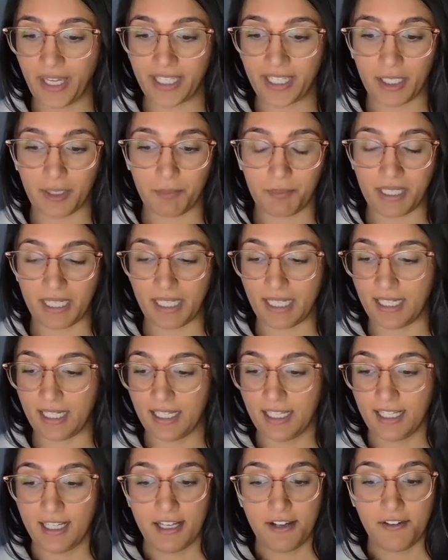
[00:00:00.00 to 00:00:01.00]
It can be
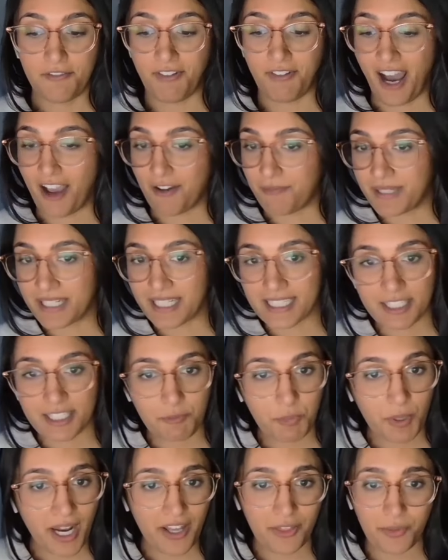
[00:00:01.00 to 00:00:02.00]
5 minutes
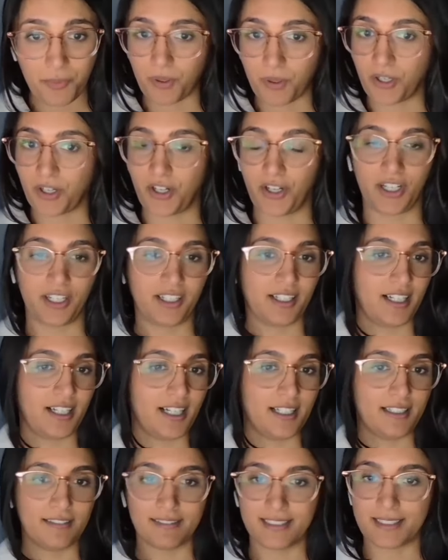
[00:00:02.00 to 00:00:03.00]
of breath work,
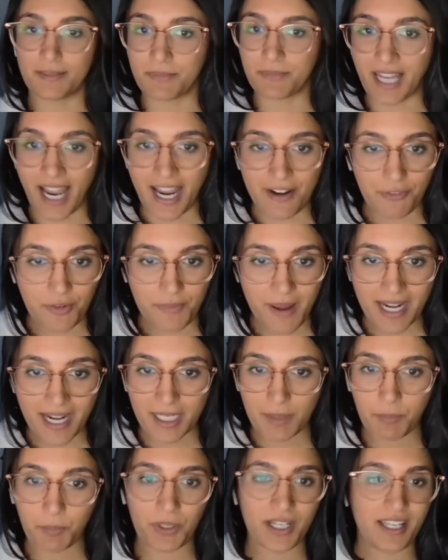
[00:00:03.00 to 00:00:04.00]
some
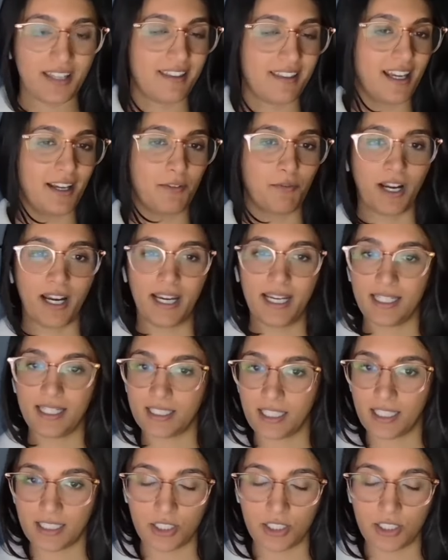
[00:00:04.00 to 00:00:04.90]
diaphragmatic breathing, right?